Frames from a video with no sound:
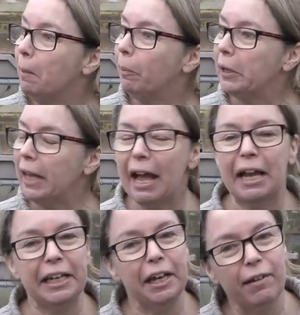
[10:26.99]
But yeah,
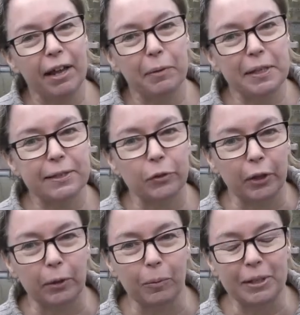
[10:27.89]
you know, like with
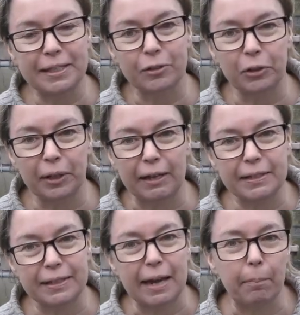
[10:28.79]
soil, when soil
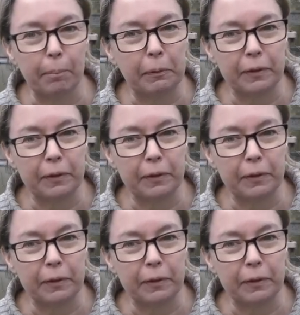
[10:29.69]
gets damp,